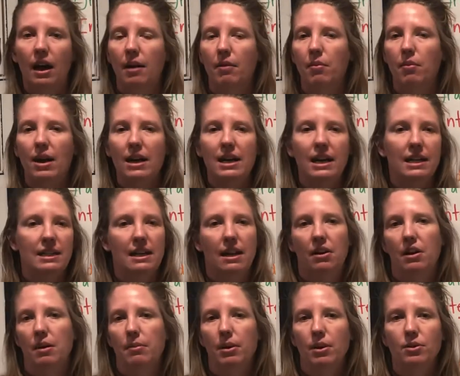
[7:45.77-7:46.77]
writing it down
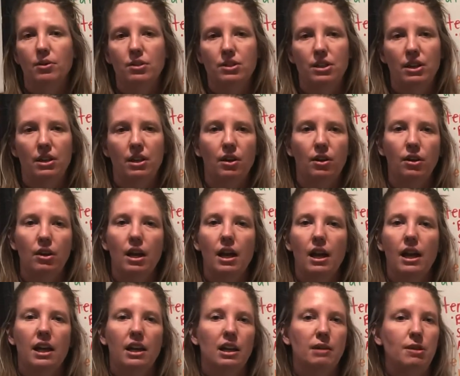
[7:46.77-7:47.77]
on a Post-it note,
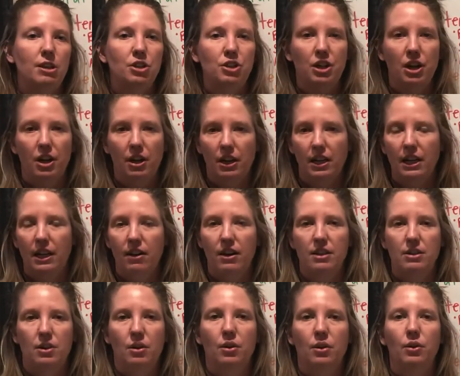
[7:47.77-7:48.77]
could be sharing it out
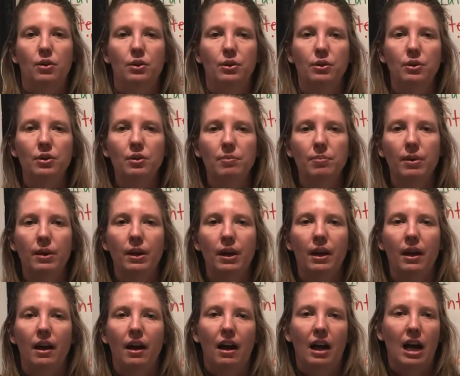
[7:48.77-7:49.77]
as a whole group.
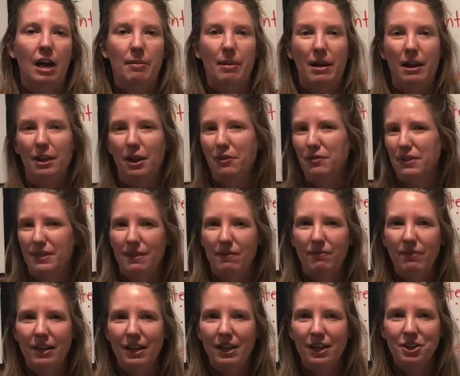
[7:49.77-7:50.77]
I love a
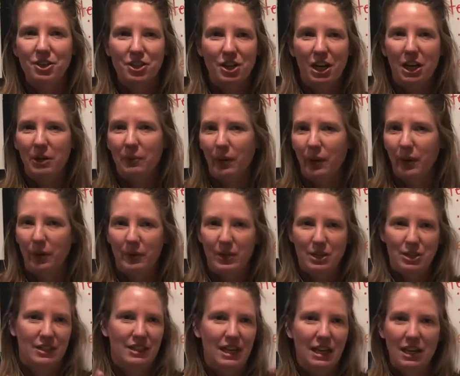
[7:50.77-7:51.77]
symphony share where we
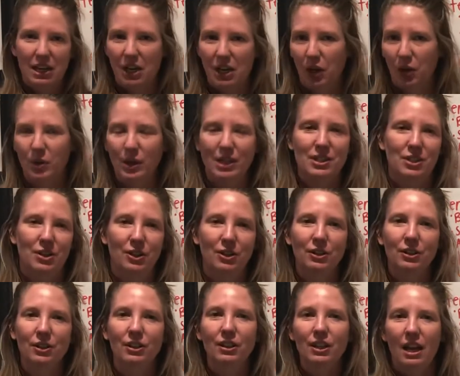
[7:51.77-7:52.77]
just get in a quick
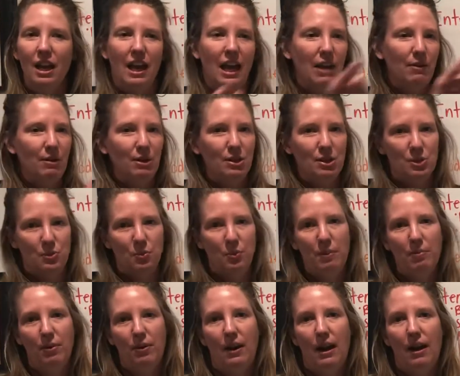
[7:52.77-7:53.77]
circle and we just
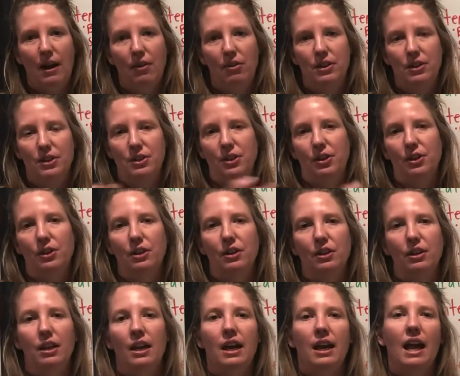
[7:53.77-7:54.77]
whip around the
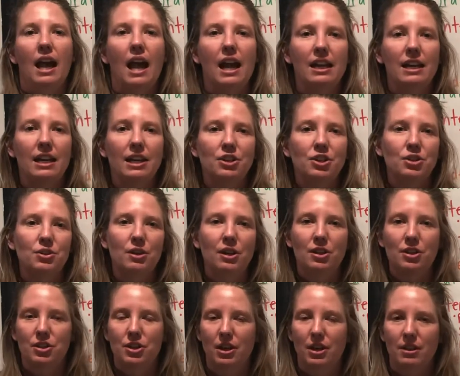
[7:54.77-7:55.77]
circle and each student
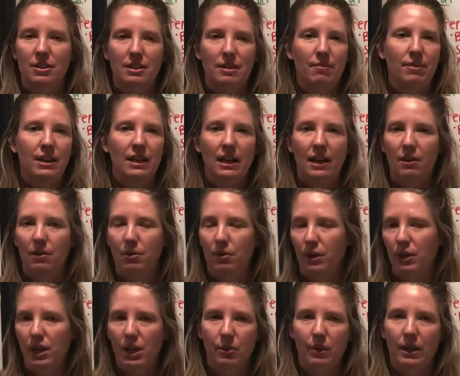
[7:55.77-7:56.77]
shares something out
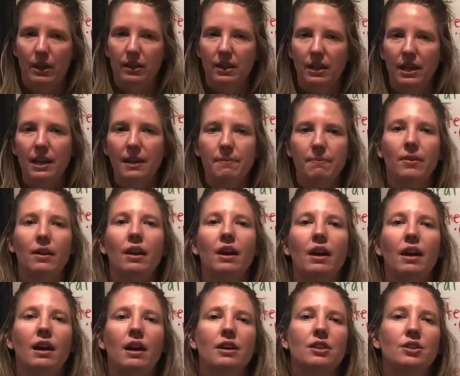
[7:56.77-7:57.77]
really quickly.
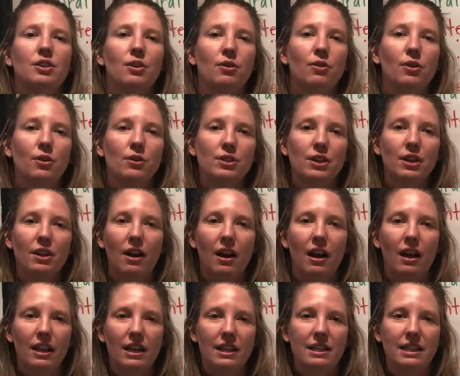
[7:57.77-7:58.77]
So those are
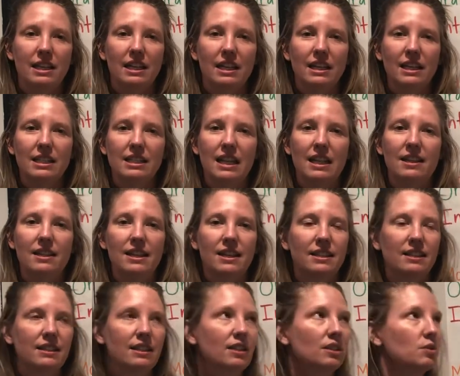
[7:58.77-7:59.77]
all ideas, and
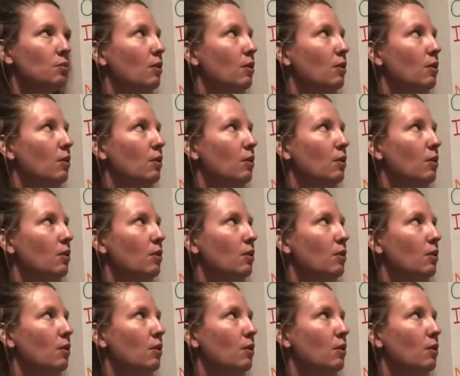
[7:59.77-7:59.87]
this is